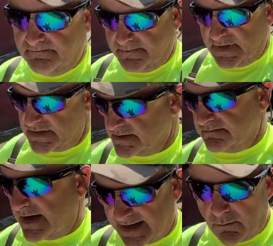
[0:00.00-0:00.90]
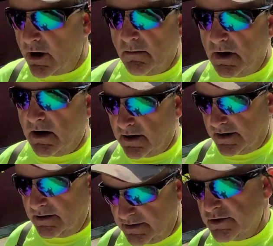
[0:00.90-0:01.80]
There's like a Walmart,
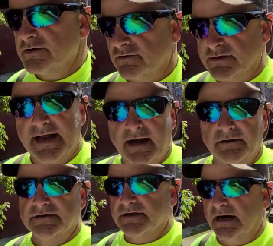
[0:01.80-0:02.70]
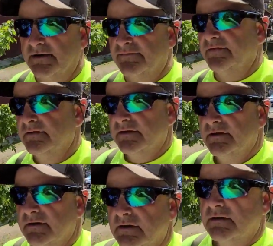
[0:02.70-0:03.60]
you know, the usual town stuff.
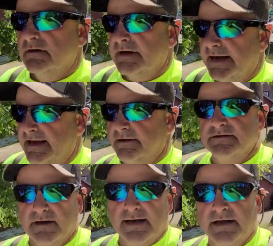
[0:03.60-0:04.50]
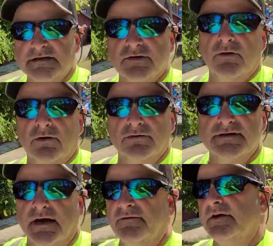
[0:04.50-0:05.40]
And there's a lot of historical
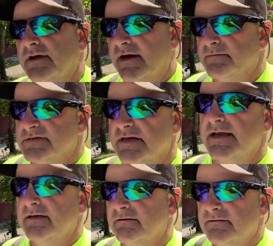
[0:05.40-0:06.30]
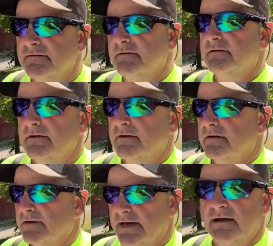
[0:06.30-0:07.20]
stuff you can come see.
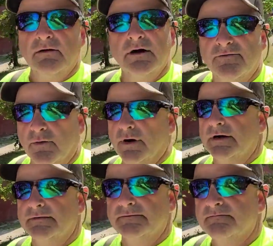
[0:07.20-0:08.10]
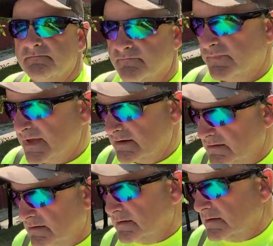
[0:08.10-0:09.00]
You gotta look for it.
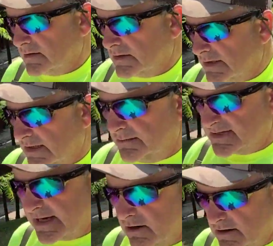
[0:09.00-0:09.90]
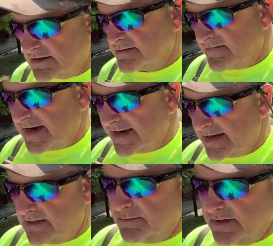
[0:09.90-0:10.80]
It's not hard to
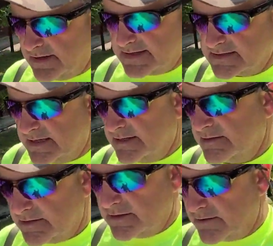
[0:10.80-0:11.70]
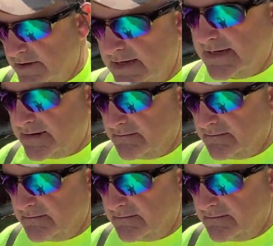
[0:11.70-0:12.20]
find, but like I said, you know, you gotta,